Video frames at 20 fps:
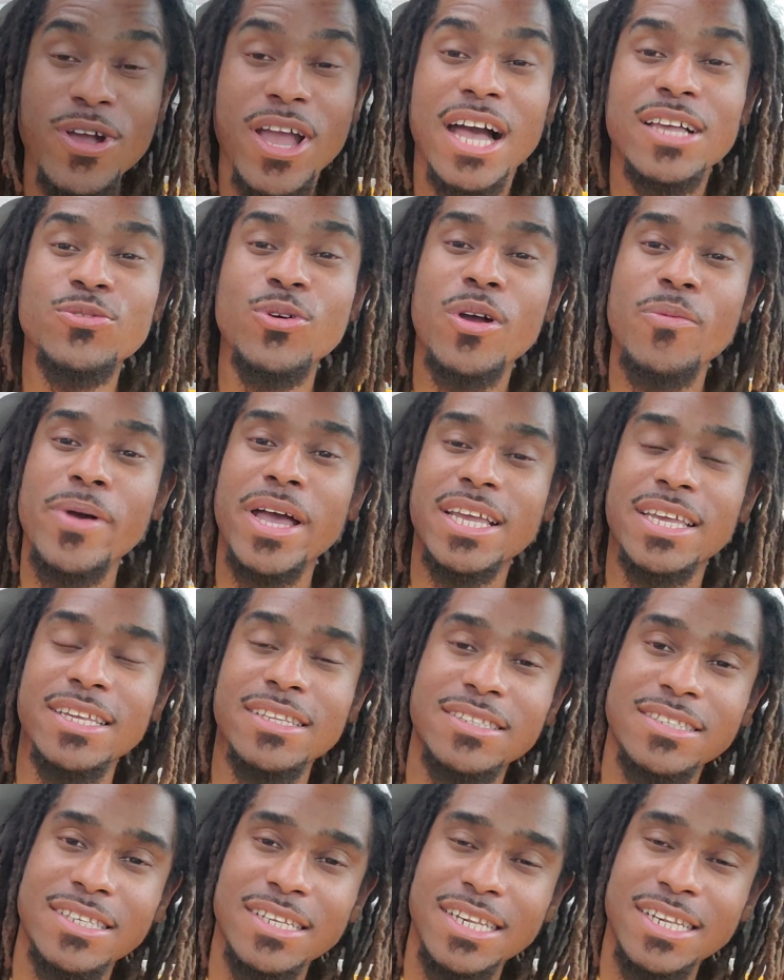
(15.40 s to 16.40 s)
guys, welcome back
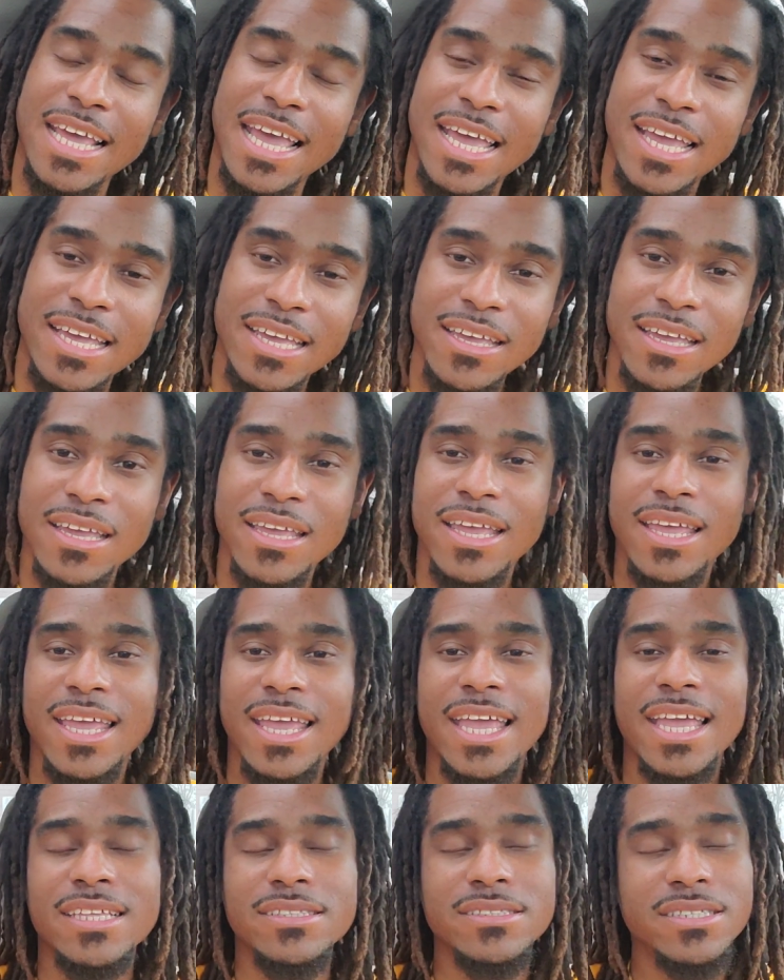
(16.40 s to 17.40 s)
in today.
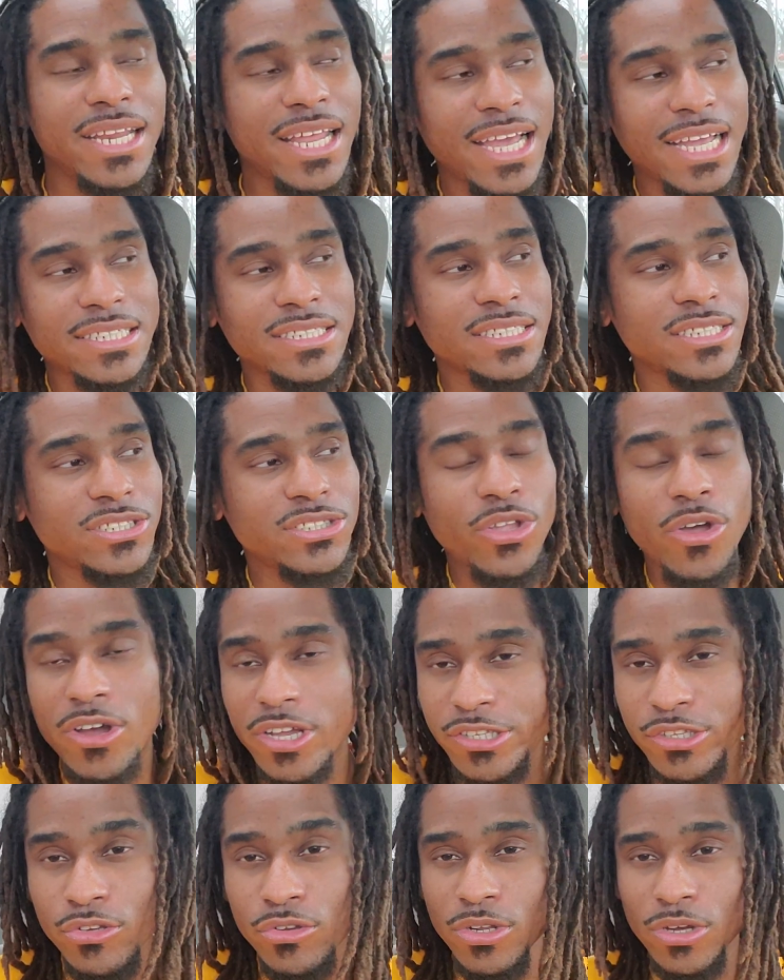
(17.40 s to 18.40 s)
And today I just
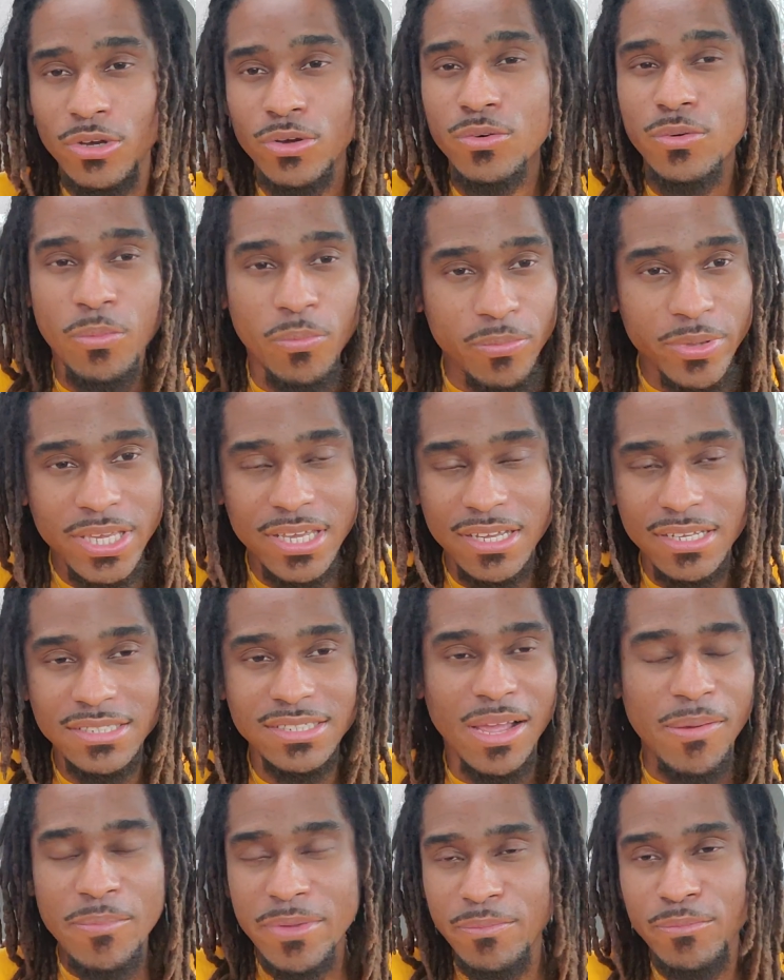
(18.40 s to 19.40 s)
thought,
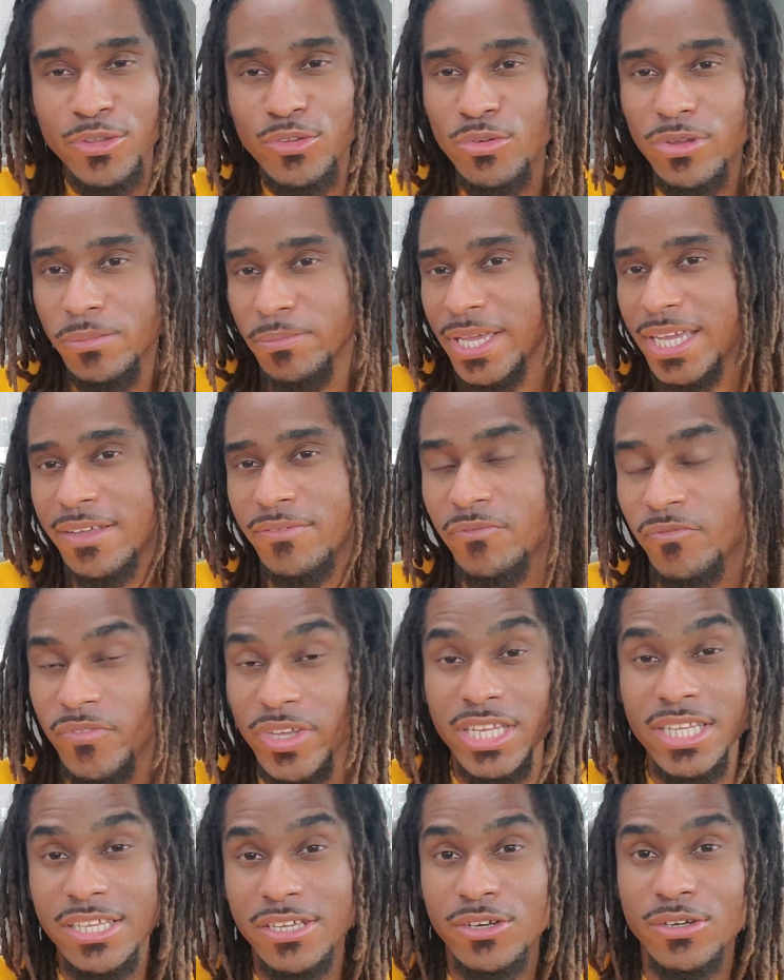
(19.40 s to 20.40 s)
because I'm in between making
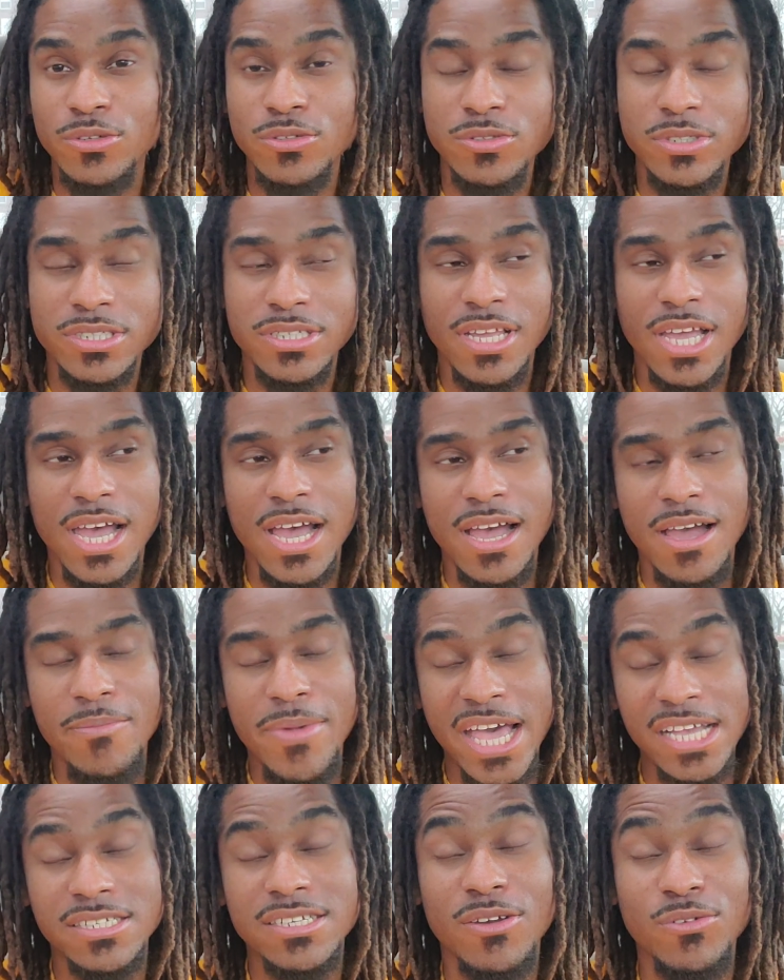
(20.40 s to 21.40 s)
videos.
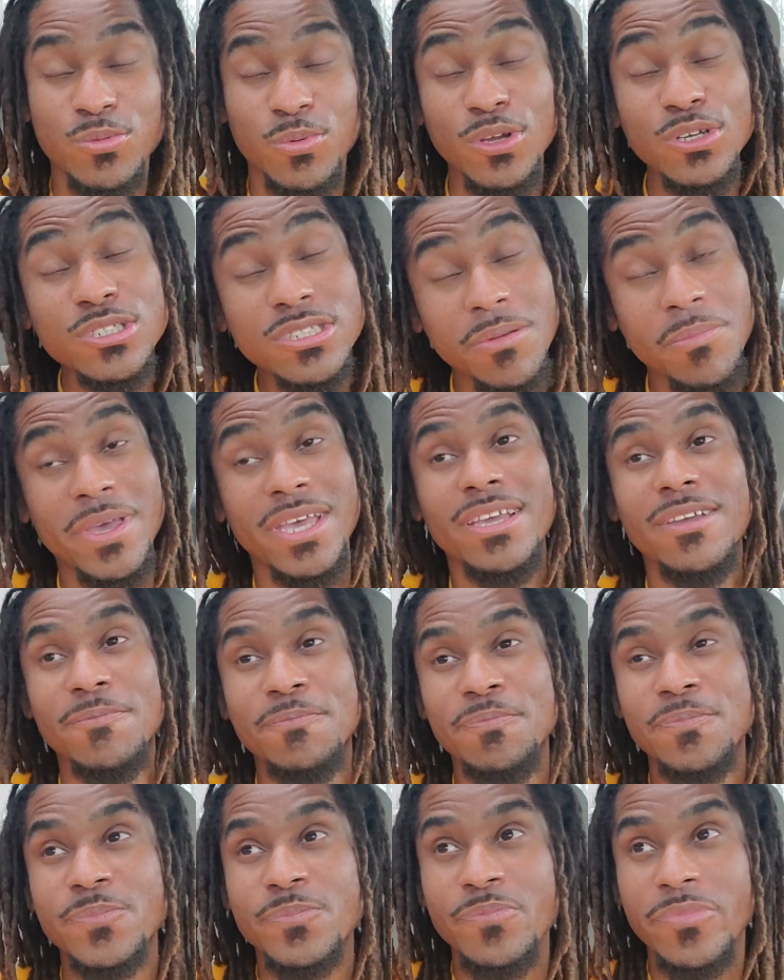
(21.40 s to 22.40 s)
Actually, I was supposed to make
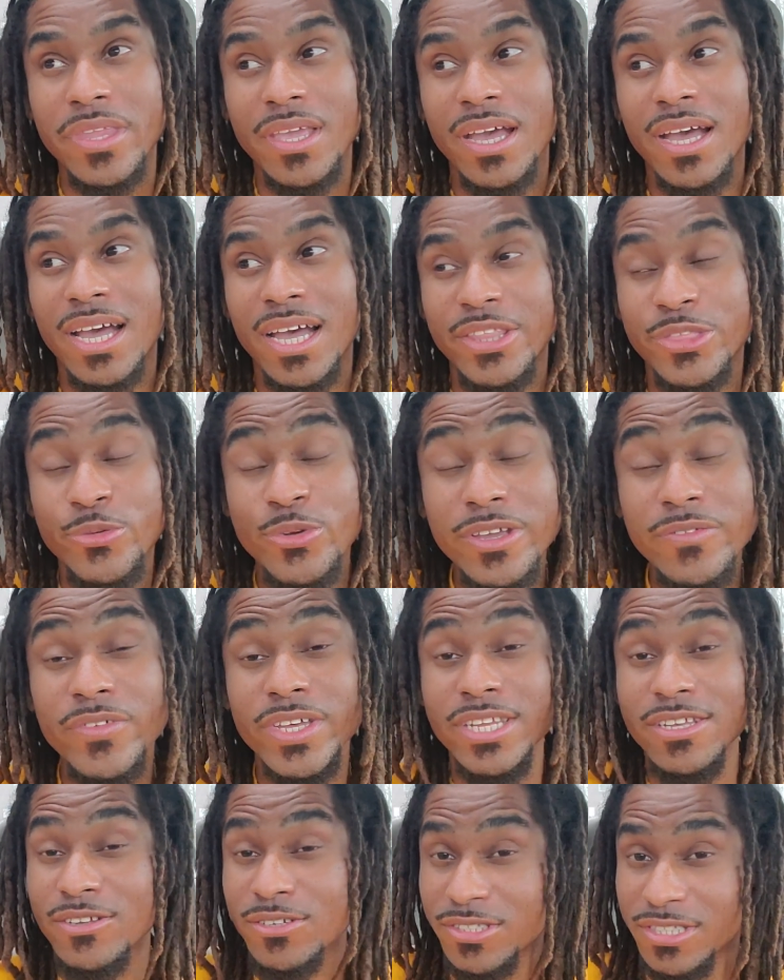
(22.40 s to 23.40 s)
3
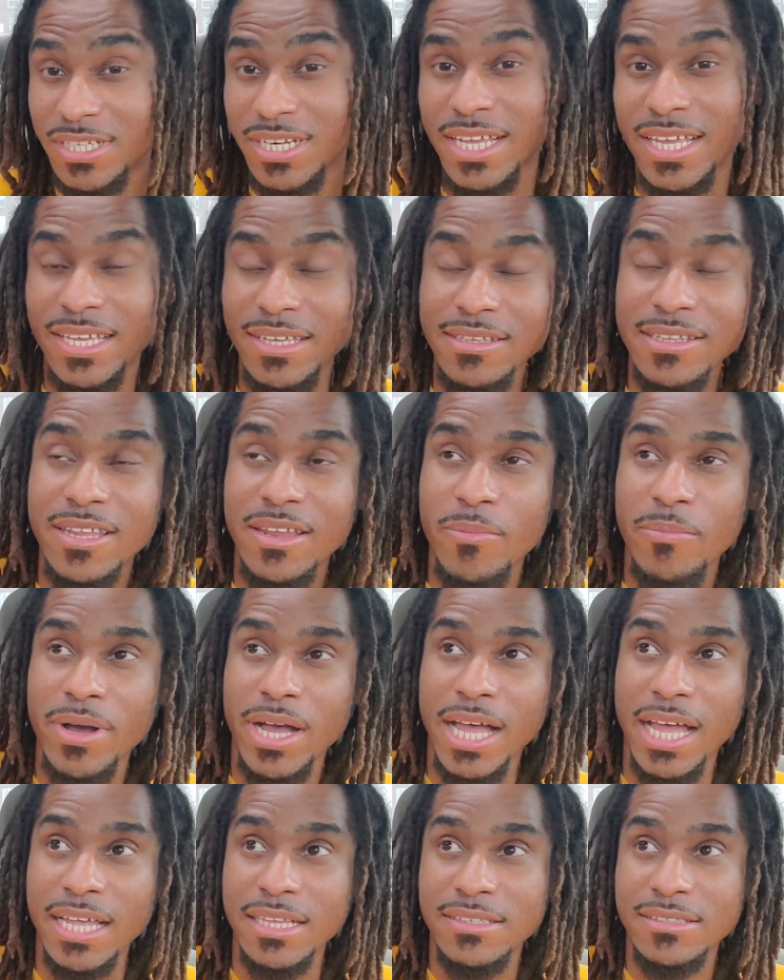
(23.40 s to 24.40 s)
videos today,
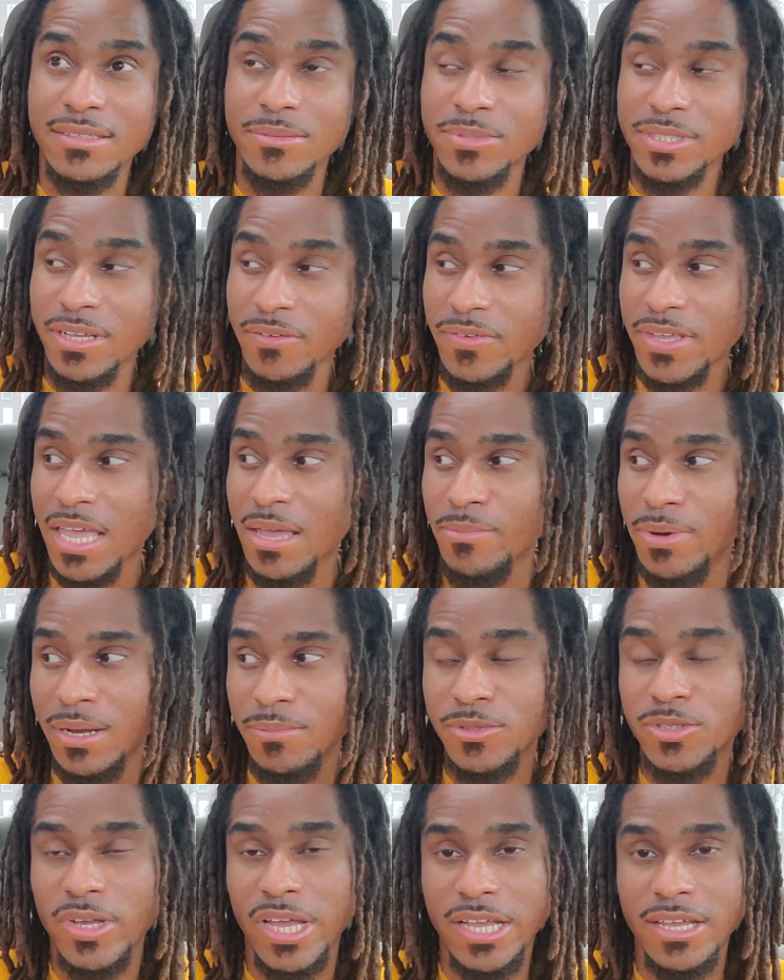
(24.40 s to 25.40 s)
but some stuff came
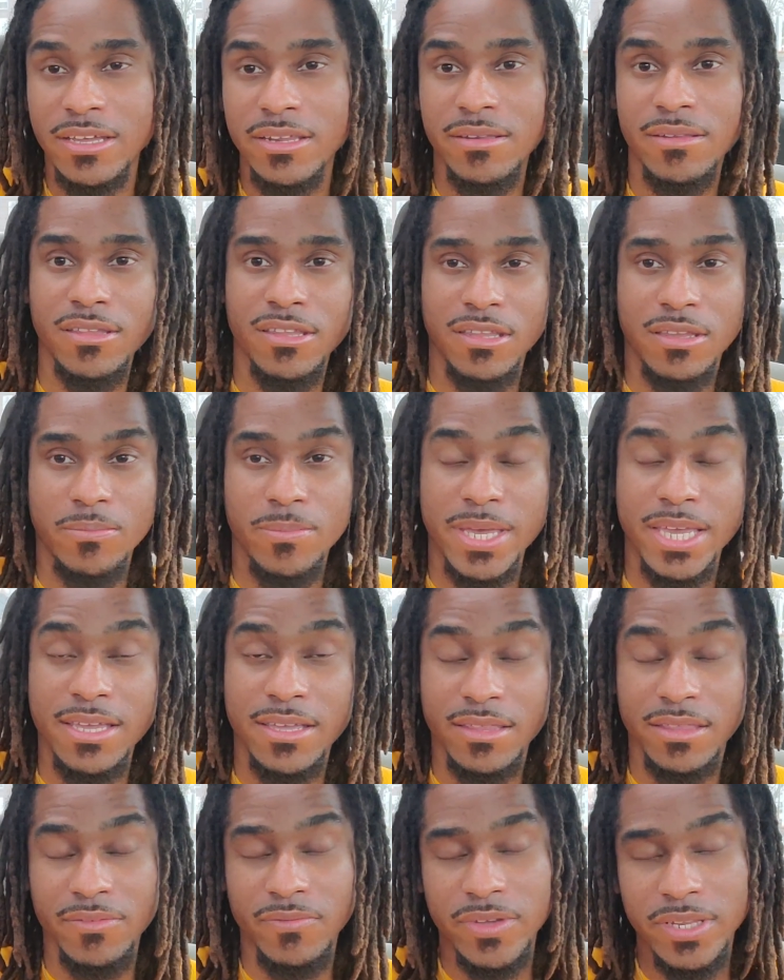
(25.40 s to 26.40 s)
up, so I couldn't make
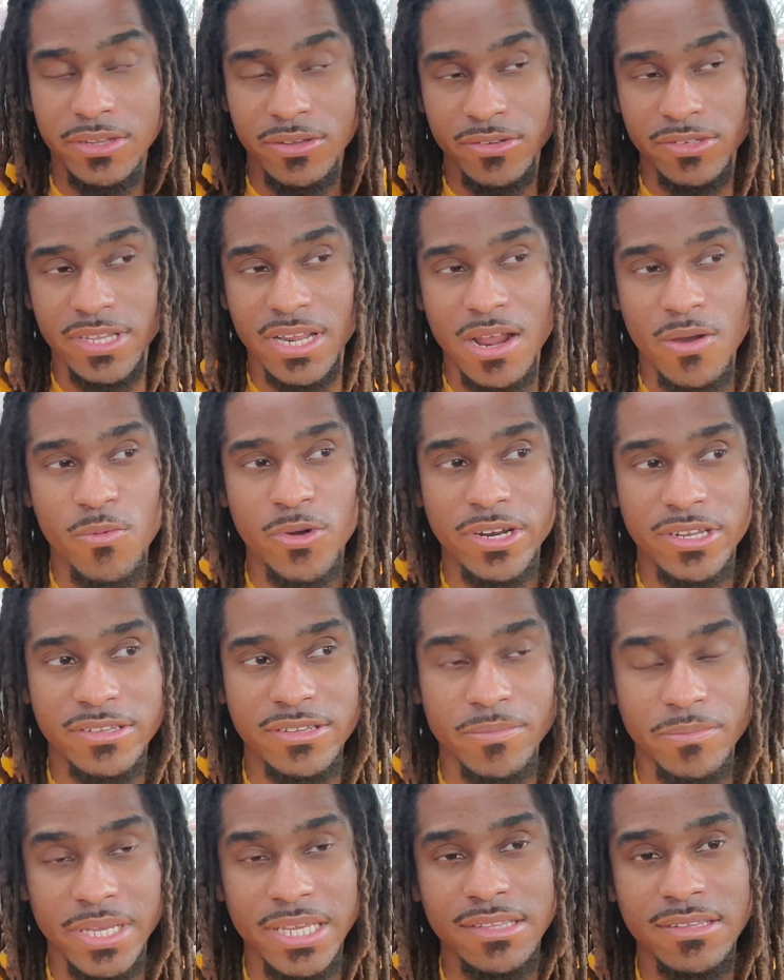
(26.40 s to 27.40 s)
the videos that I wanted
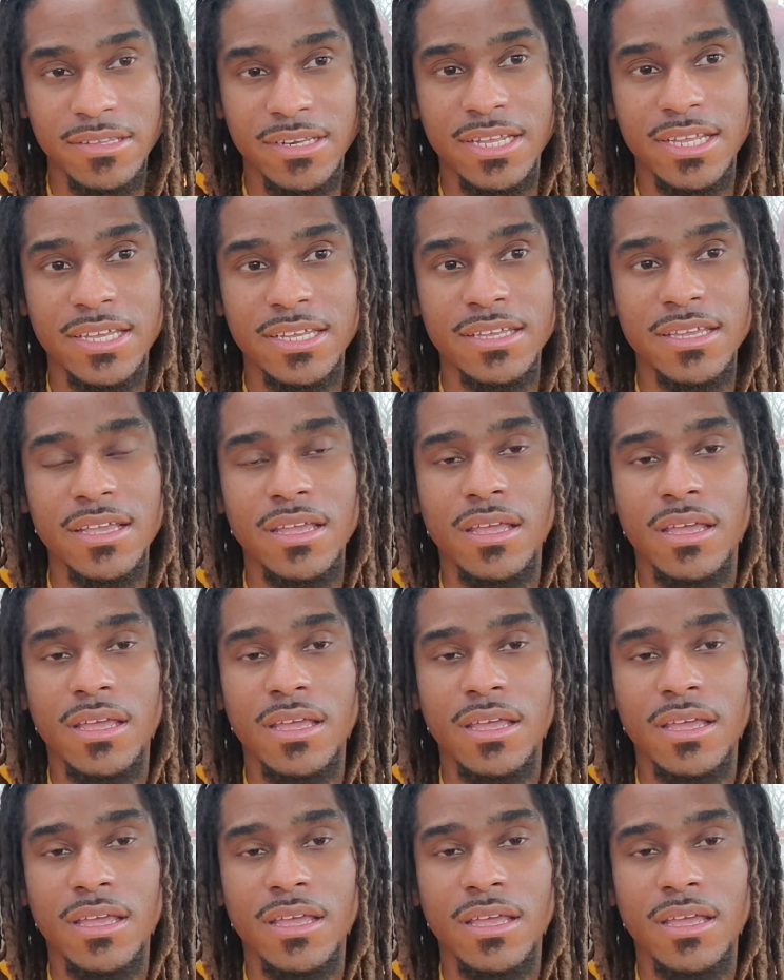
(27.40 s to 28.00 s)
to make today.